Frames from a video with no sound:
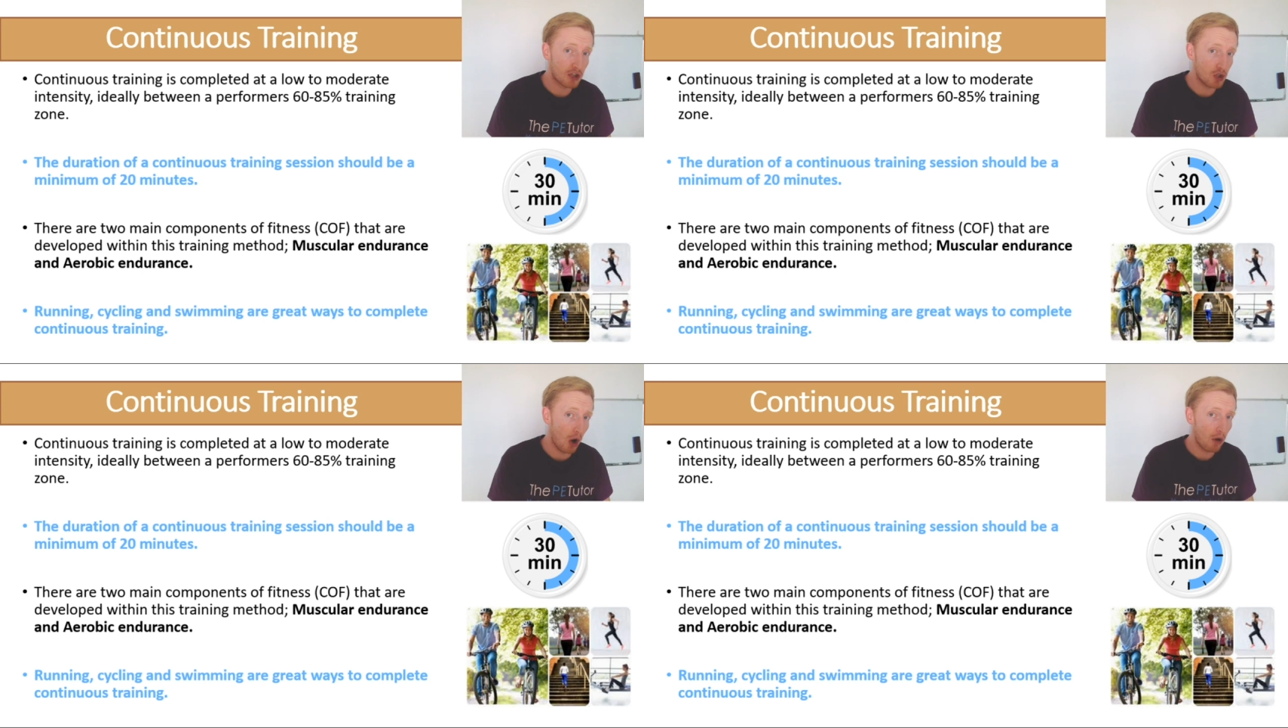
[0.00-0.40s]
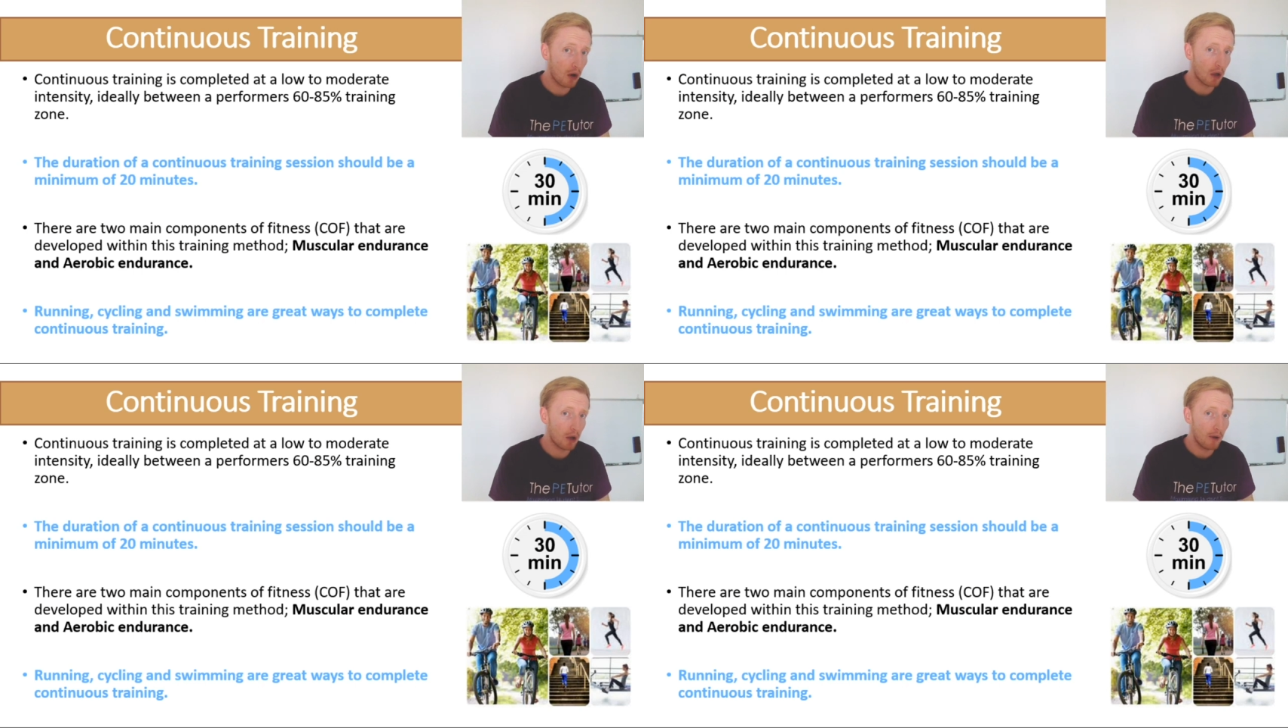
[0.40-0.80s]
jog,
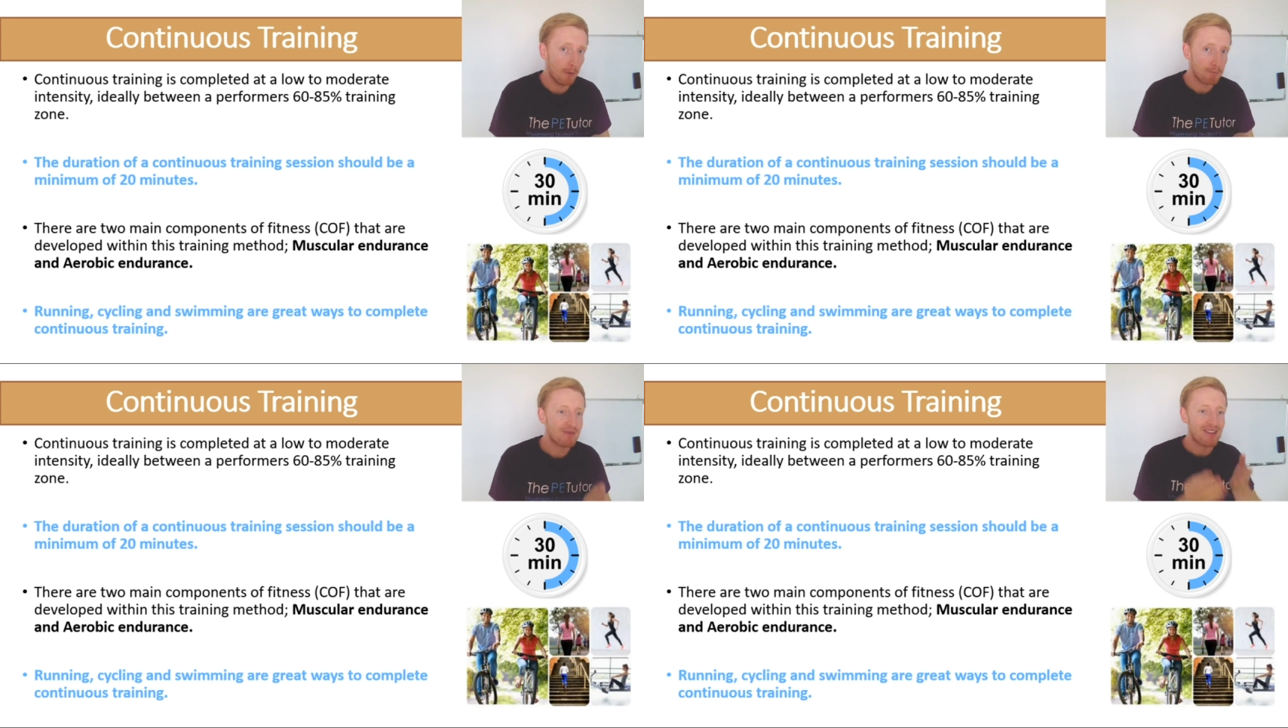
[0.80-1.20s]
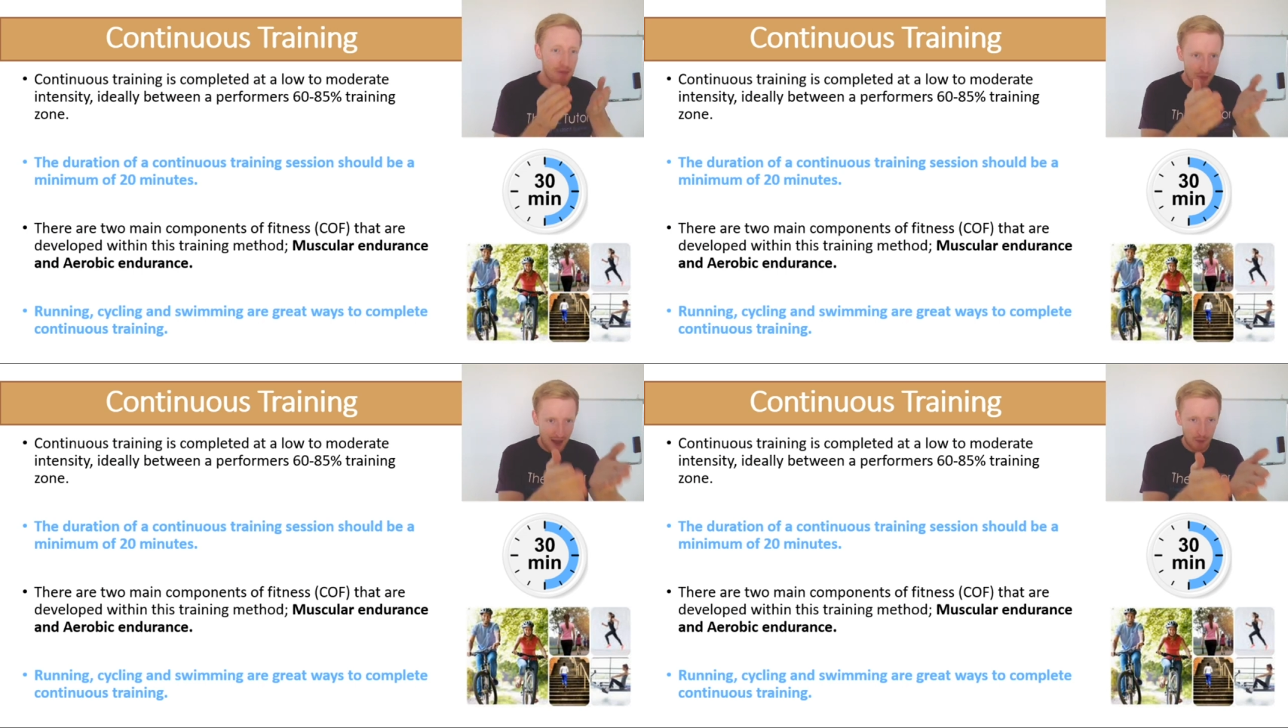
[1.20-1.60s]

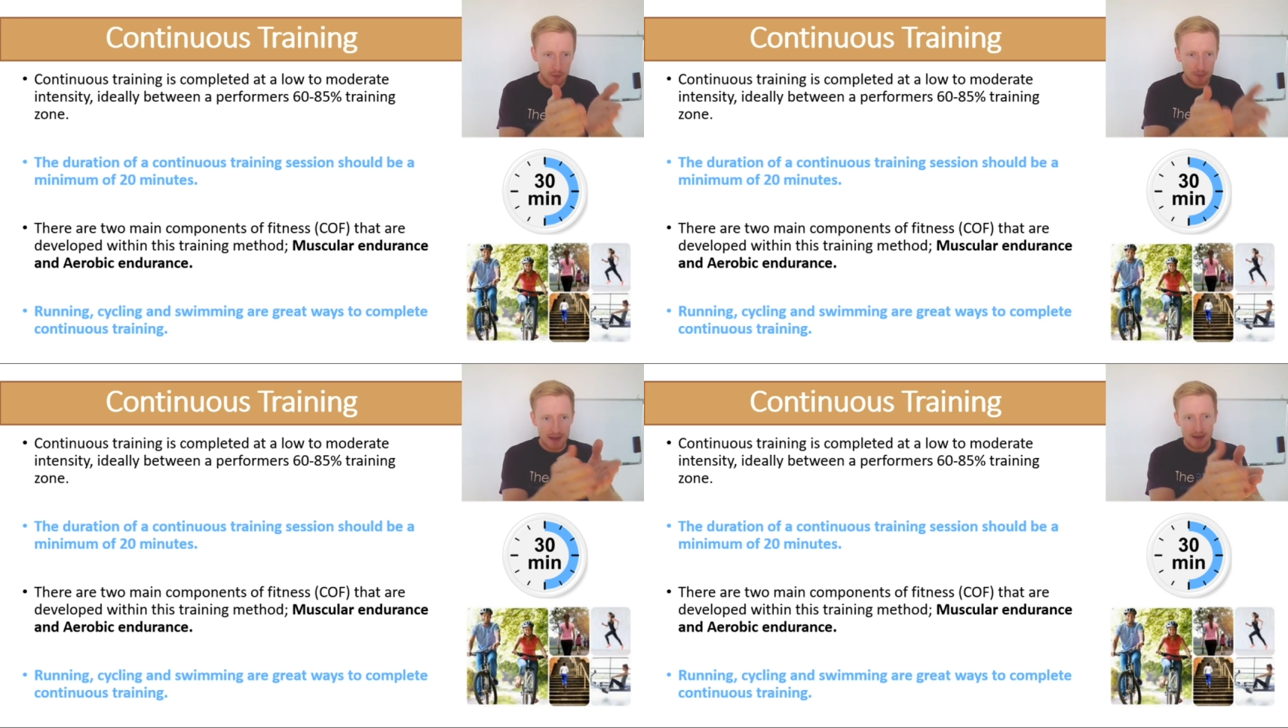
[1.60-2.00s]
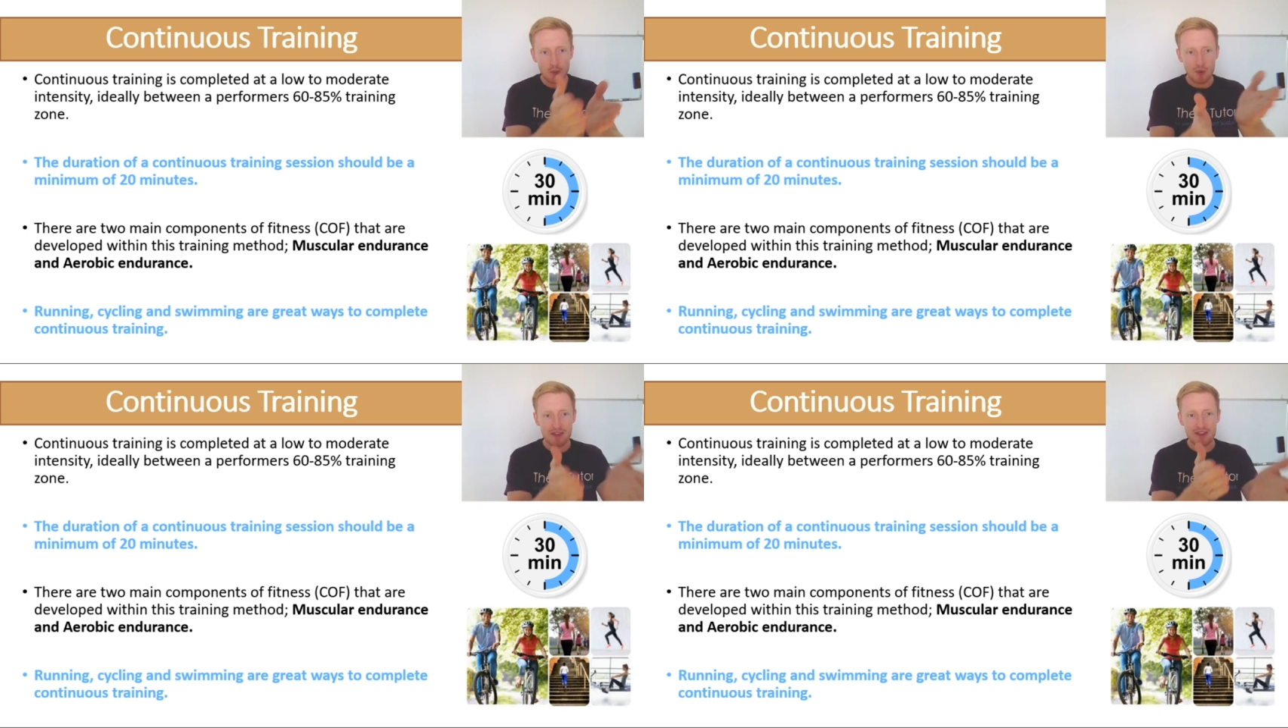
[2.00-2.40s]
that would be
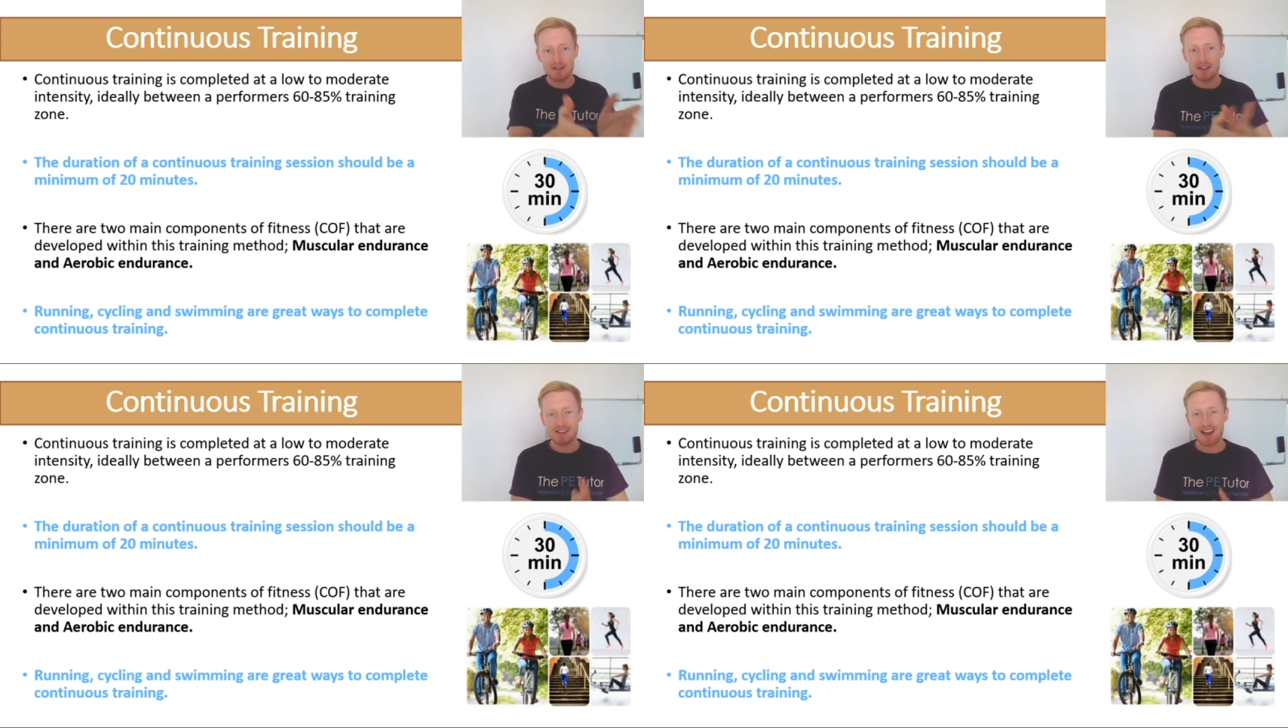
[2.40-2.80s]
within this